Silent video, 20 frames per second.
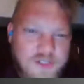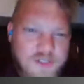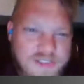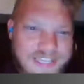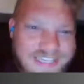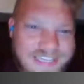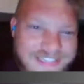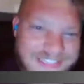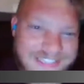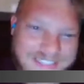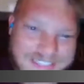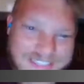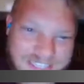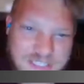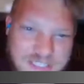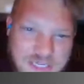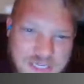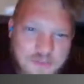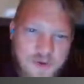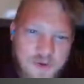Do you think this
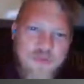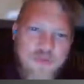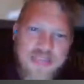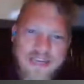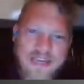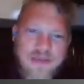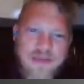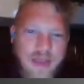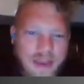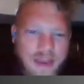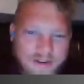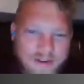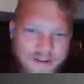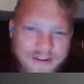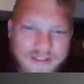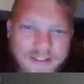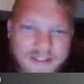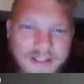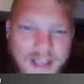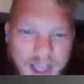season will be any
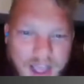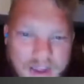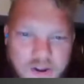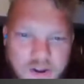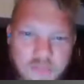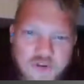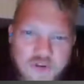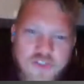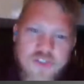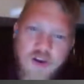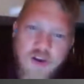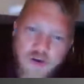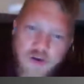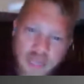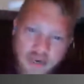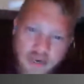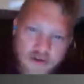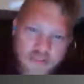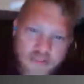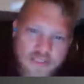better? I know
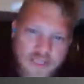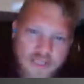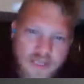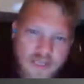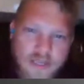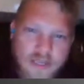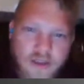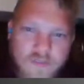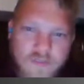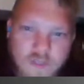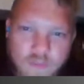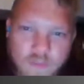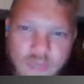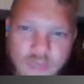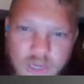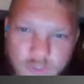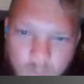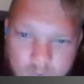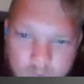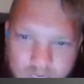there's no guarantee
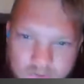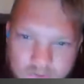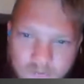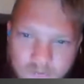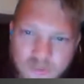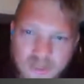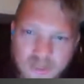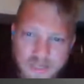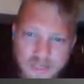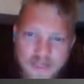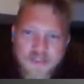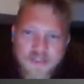of the big win from